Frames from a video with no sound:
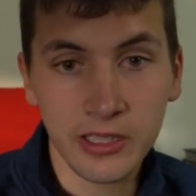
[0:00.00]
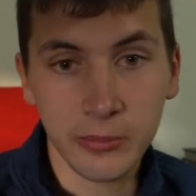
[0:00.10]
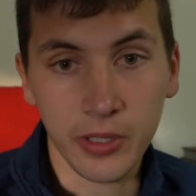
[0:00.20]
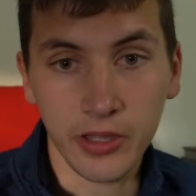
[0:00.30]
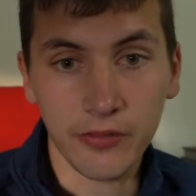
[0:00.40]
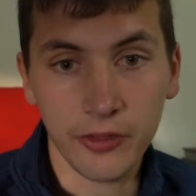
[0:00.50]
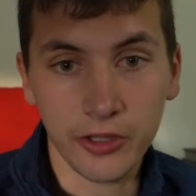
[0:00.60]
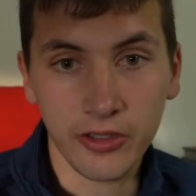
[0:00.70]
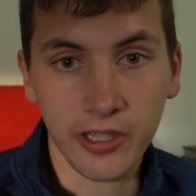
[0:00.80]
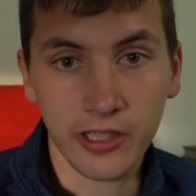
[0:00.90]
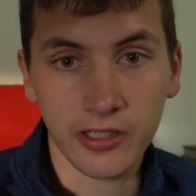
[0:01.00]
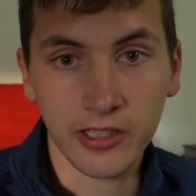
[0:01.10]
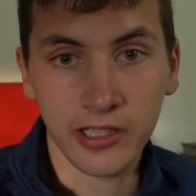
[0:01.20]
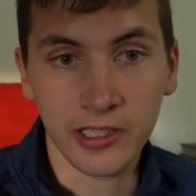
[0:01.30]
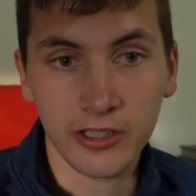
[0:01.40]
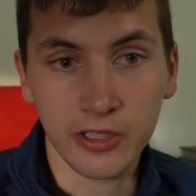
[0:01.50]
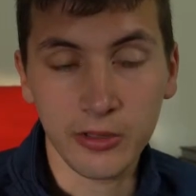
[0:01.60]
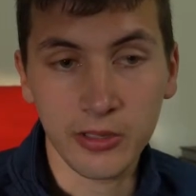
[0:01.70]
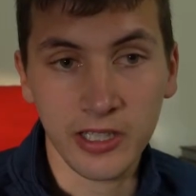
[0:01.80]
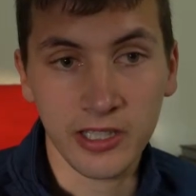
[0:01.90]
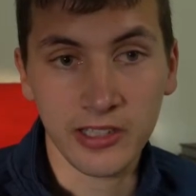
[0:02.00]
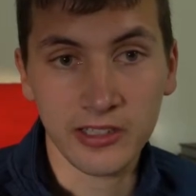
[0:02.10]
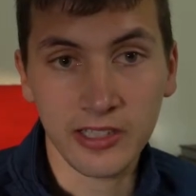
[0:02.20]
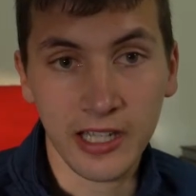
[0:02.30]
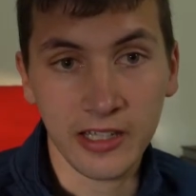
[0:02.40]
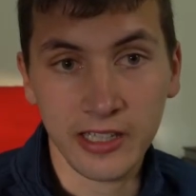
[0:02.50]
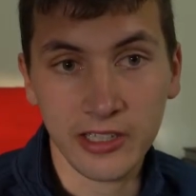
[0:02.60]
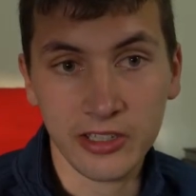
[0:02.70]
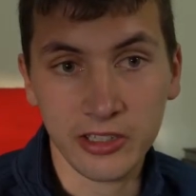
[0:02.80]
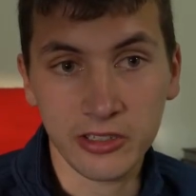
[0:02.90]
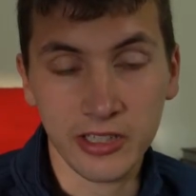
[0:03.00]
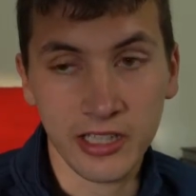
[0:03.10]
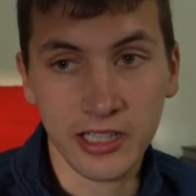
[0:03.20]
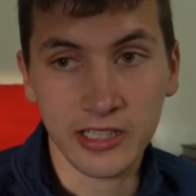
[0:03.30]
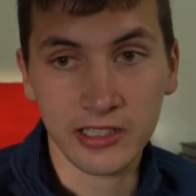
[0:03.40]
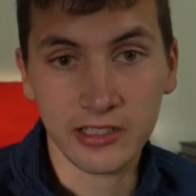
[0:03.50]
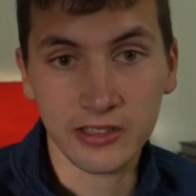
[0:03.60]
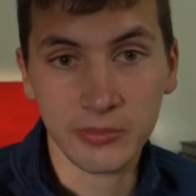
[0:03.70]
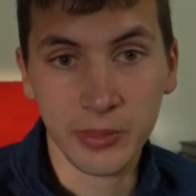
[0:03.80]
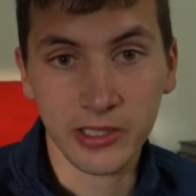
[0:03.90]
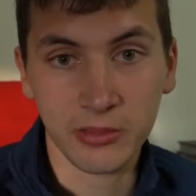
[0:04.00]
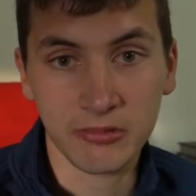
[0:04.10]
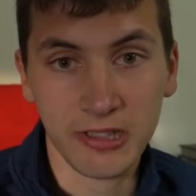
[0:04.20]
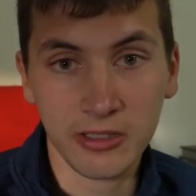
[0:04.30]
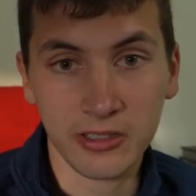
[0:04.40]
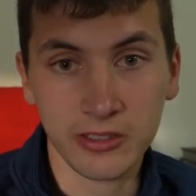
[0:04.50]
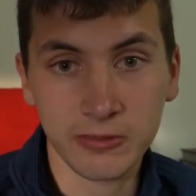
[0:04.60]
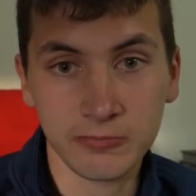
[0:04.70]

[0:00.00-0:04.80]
But the first thing I need to do is get in the kitchen and bake some brownies.